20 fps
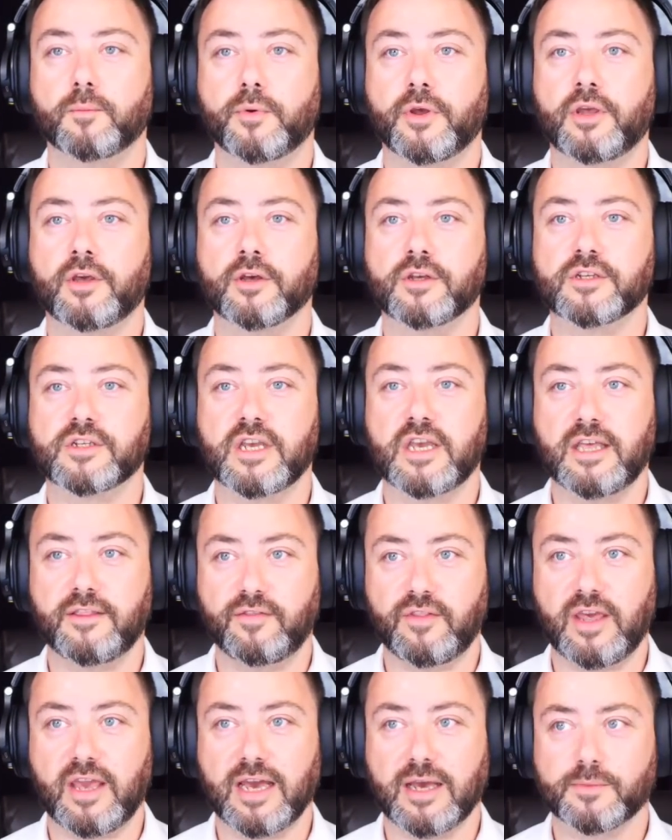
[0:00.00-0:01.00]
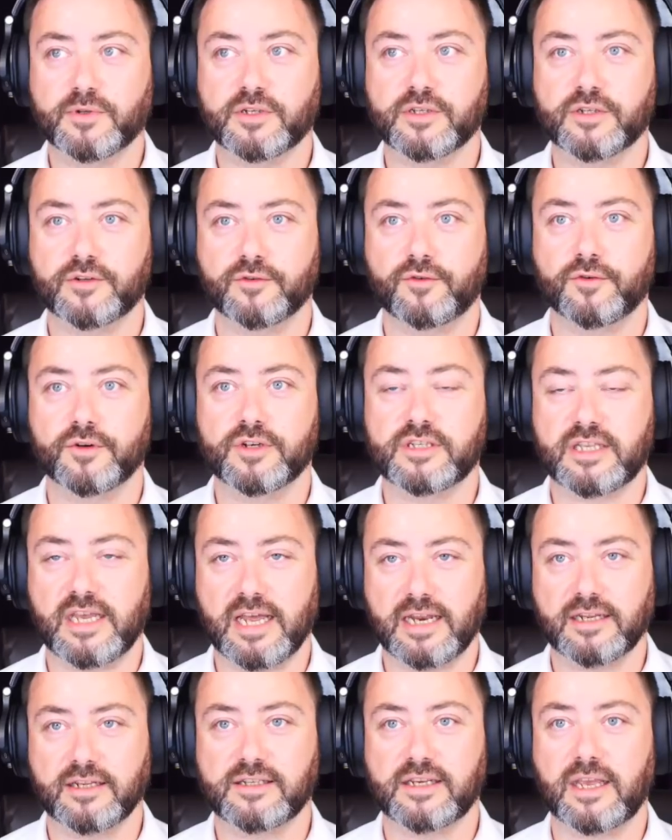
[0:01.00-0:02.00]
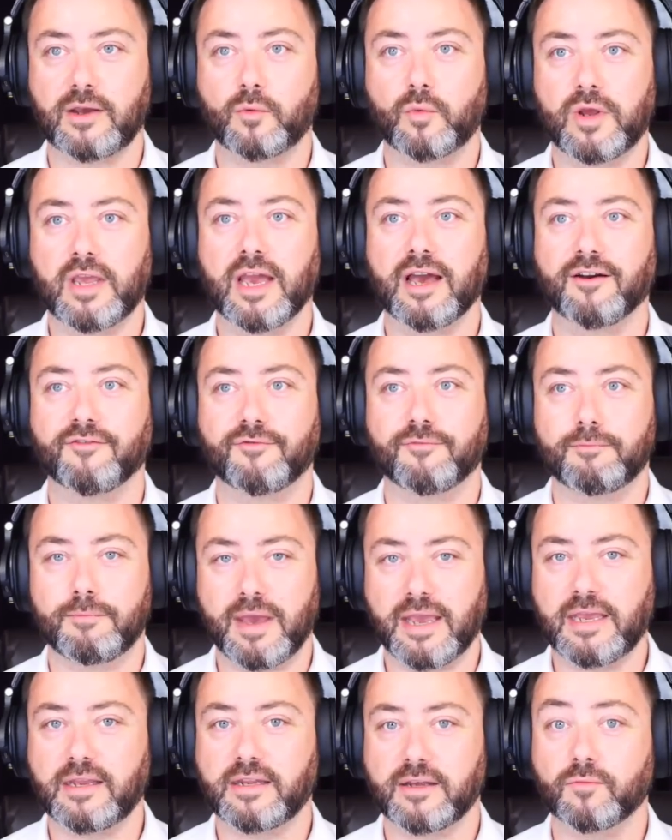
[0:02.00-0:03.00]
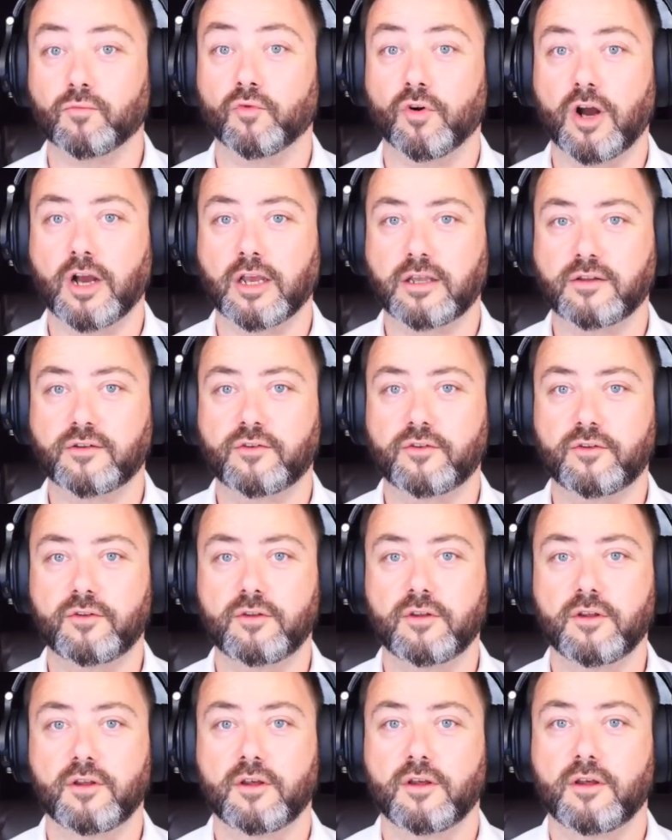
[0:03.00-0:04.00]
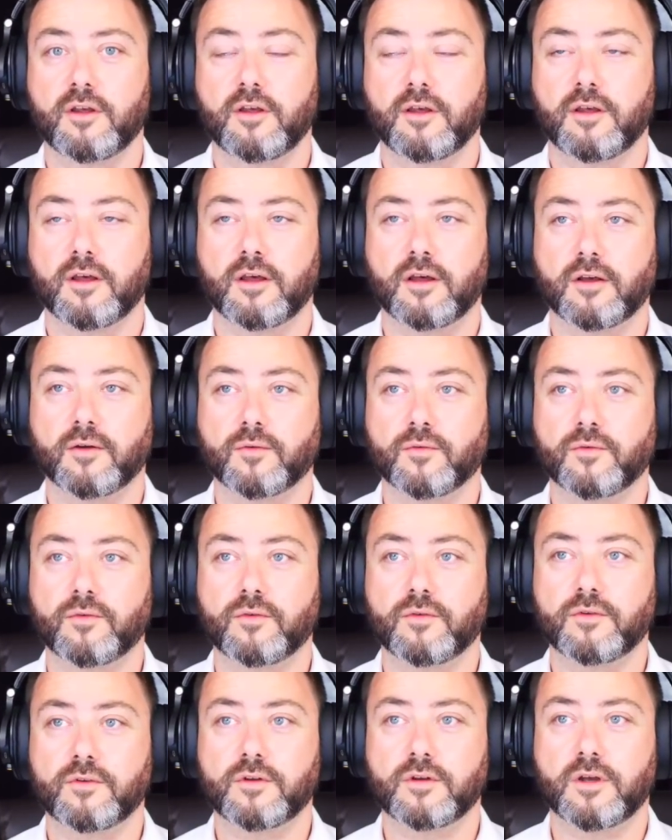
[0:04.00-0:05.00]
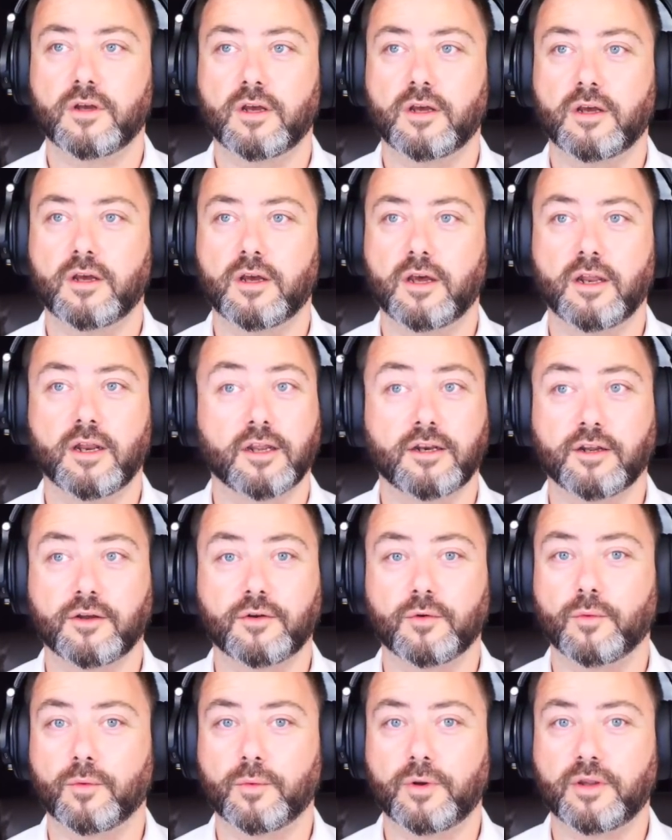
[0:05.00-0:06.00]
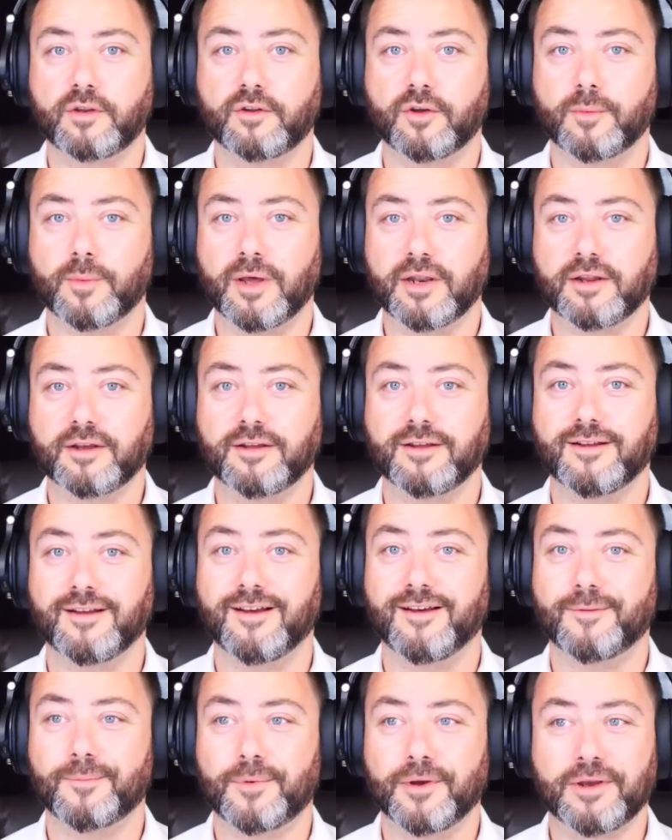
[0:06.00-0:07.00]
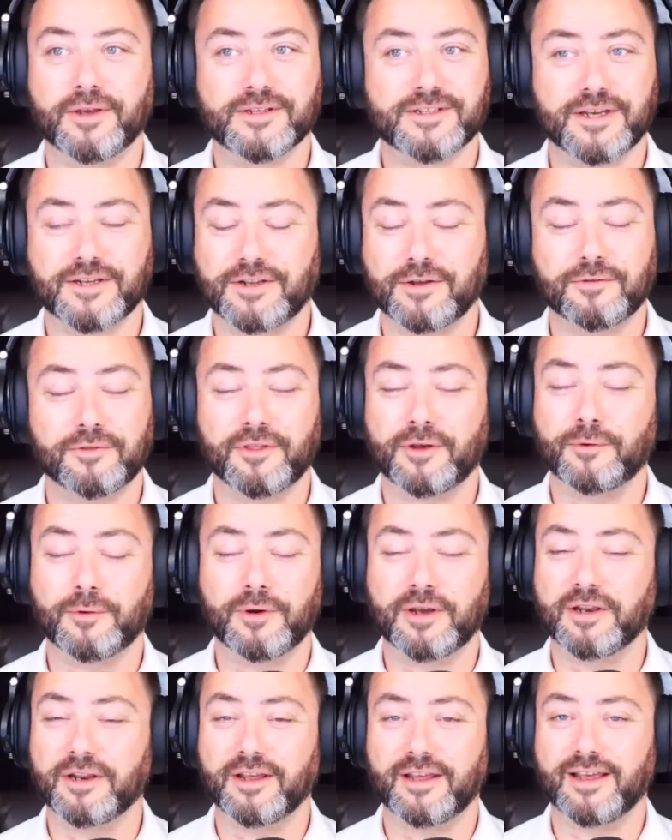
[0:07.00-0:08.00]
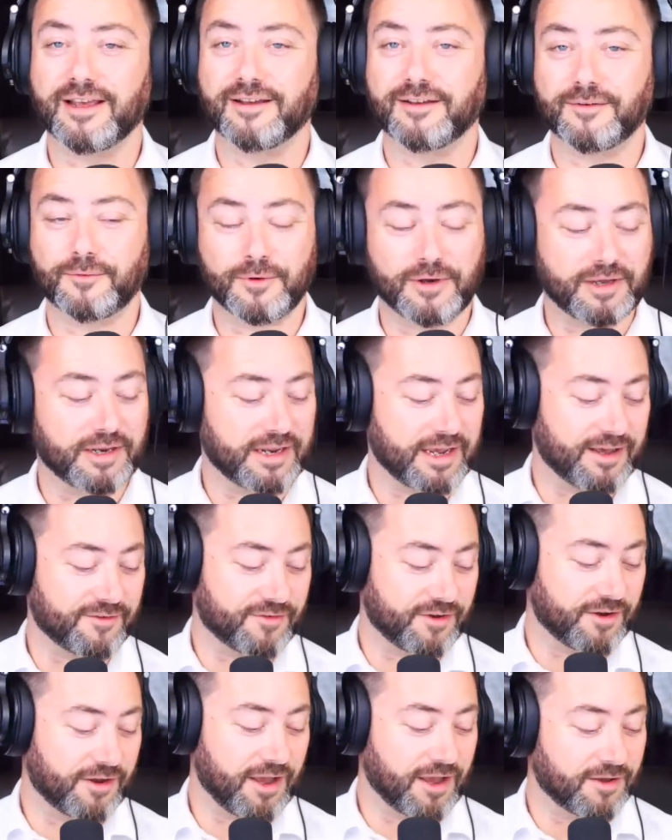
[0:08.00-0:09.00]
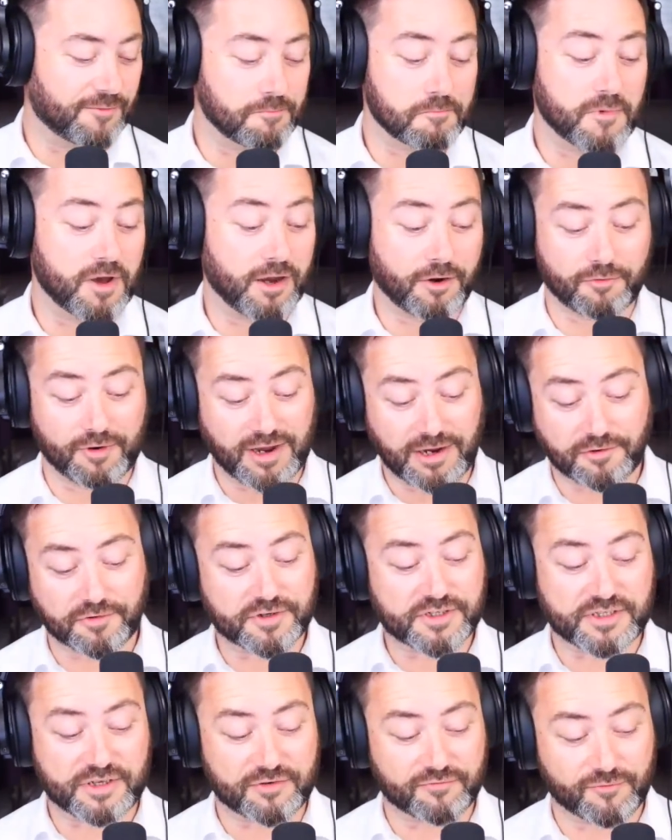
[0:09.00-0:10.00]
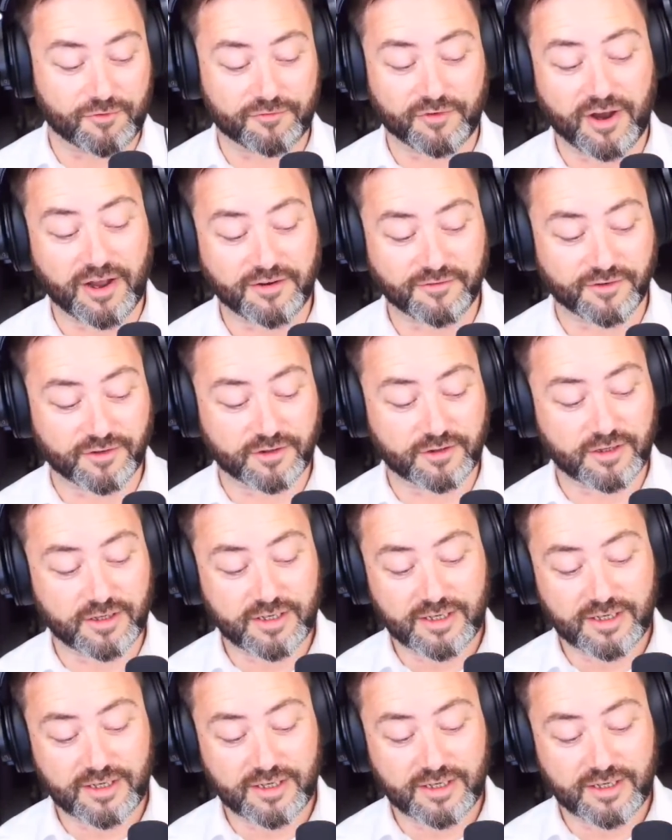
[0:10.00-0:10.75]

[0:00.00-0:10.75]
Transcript: because in the absence of Christianity, we have made him right, and I don't know what we can do about it, because I don't think we're going to have a great Christian revival